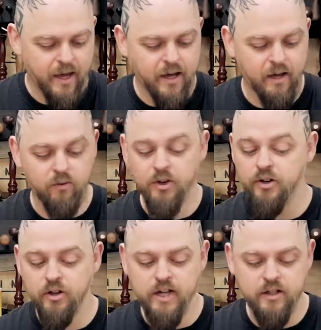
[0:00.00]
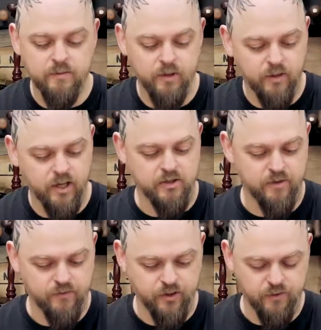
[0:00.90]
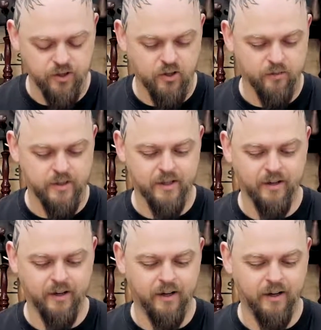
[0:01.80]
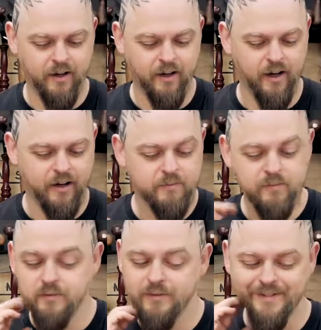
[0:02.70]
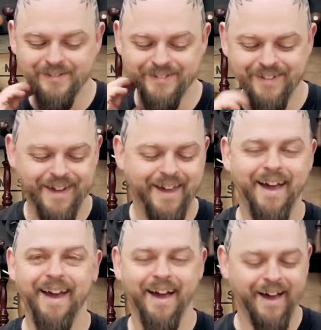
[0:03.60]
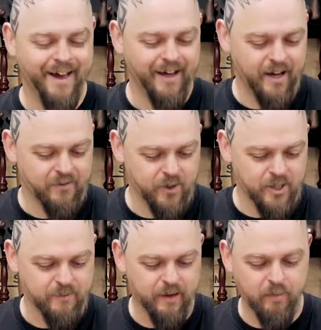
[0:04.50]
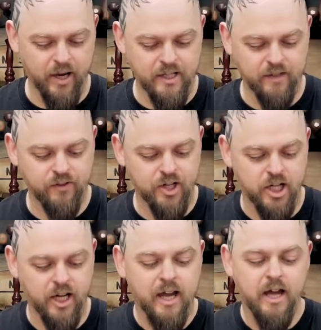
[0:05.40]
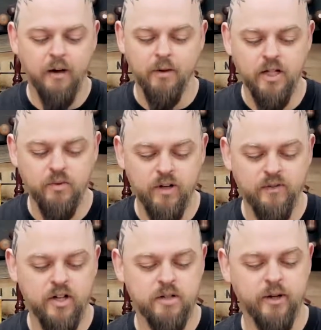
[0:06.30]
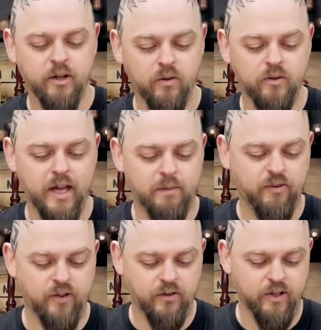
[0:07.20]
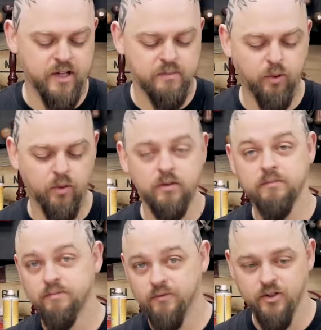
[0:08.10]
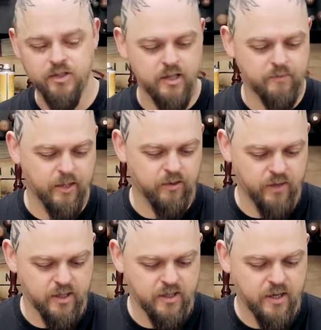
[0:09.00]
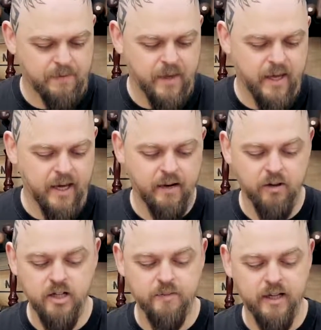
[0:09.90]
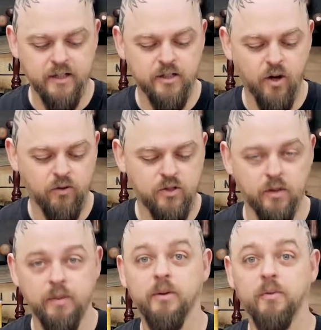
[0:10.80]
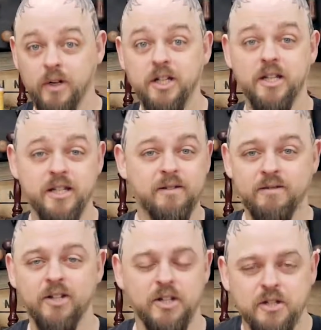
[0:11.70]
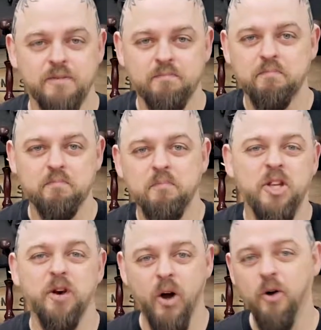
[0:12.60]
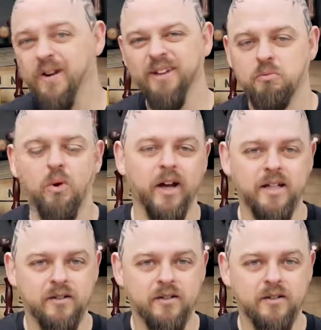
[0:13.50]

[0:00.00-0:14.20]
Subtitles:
Although no doubt somebody will answer it for you in the comments. Ha ha. I have a question about binding and finishing. I'm going to refinish my old Epiphone Les Paul for sentimental reasons, and I'm going to make it a gold top, which is just, you know, only right,